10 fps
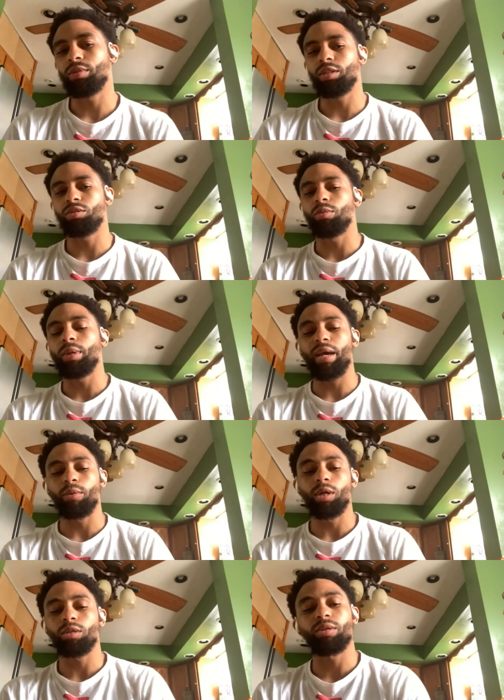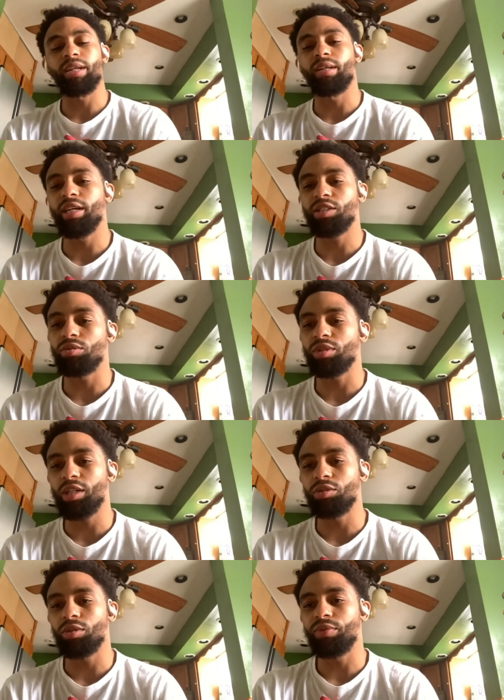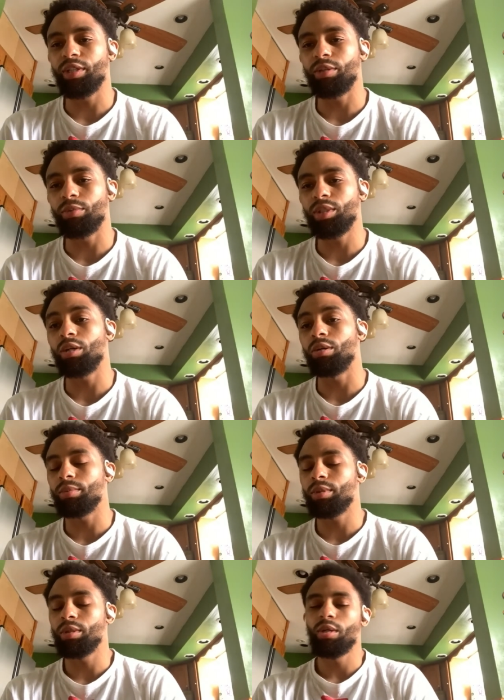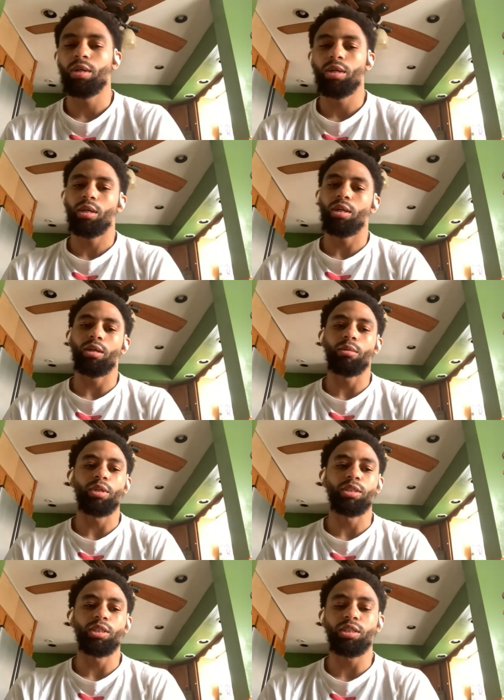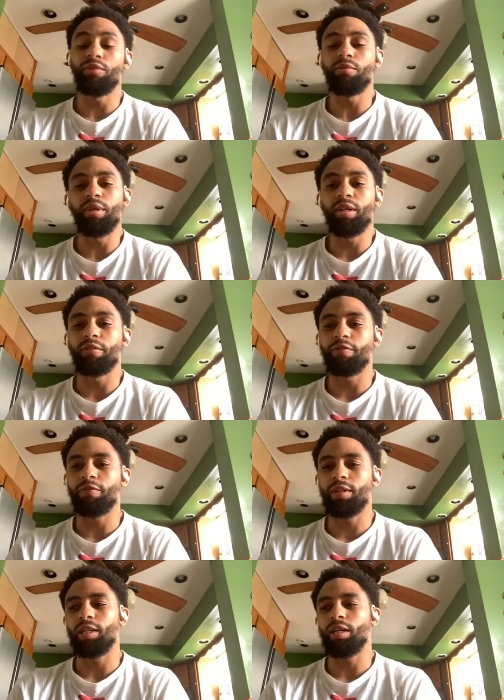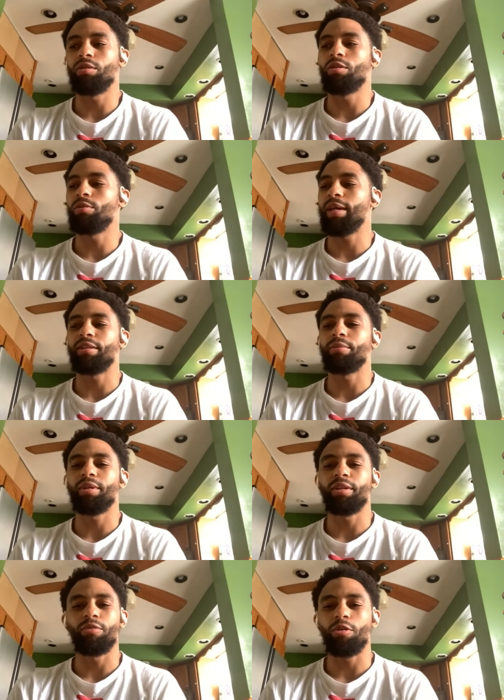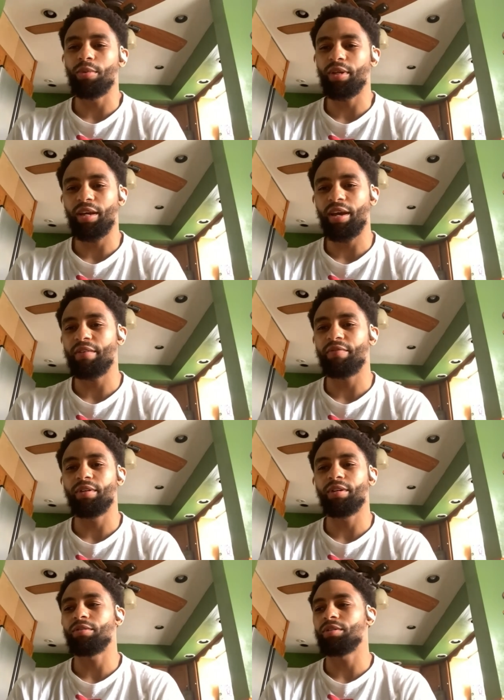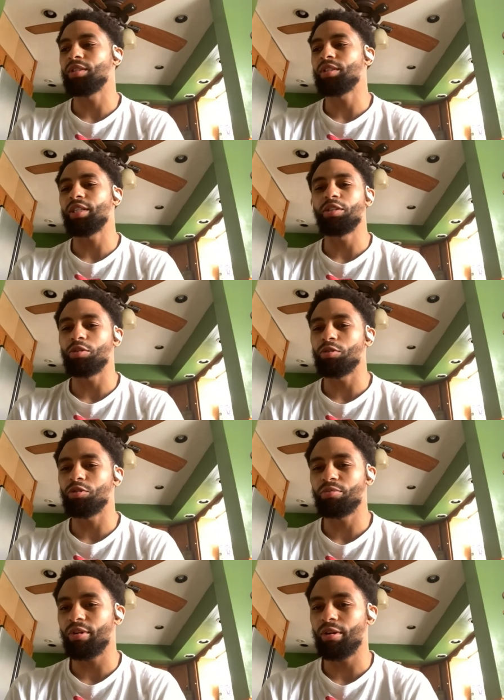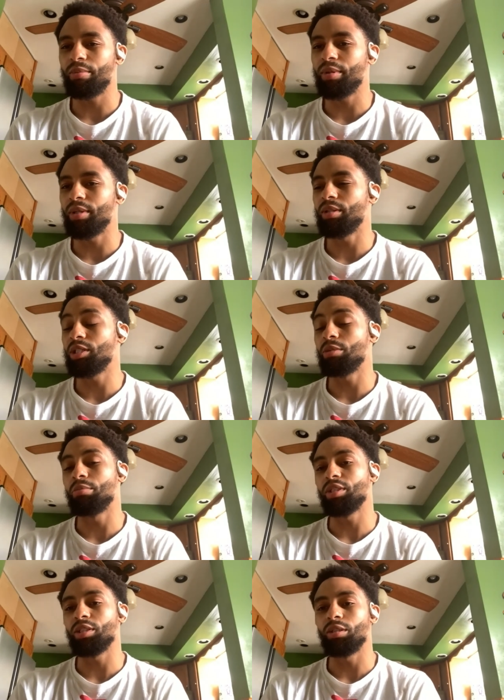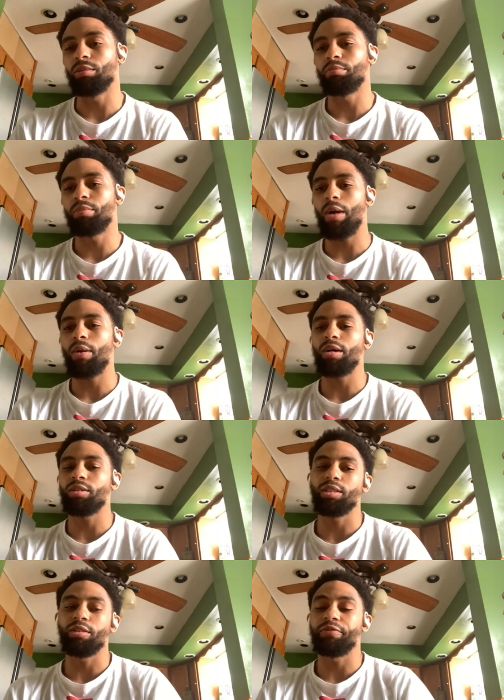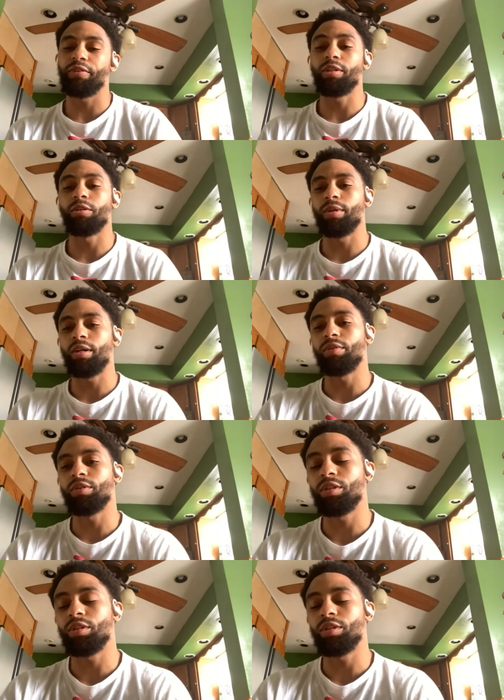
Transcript: But, we also had a national schedule every year, which helped. But just even being in Philly, like, we had to play Roman Catholic, St. Joe's Prep. It's a bunch of powerhouses in Philly or whatever.